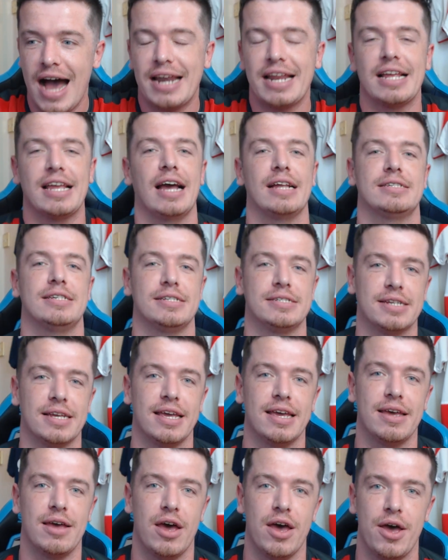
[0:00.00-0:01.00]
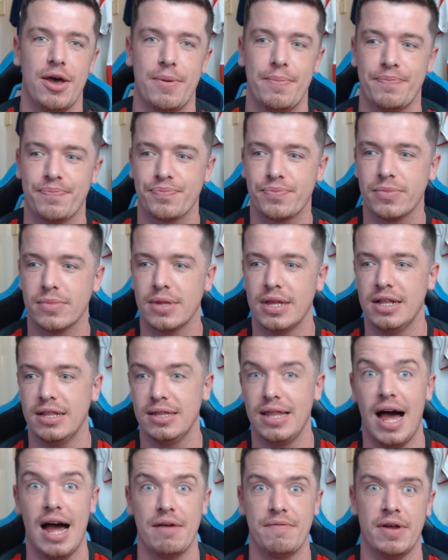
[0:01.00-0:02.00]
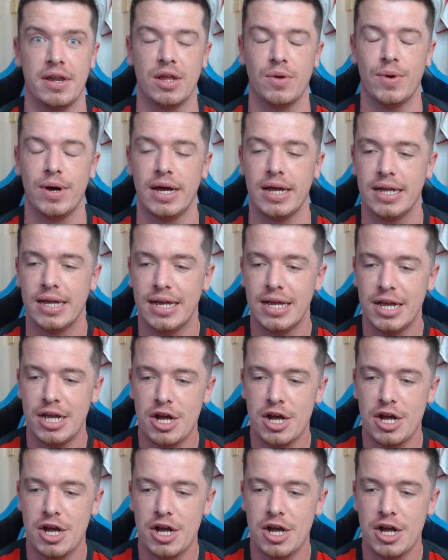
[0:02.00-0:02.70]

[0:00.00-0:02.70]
I didn't get to see it, um, it live anyway.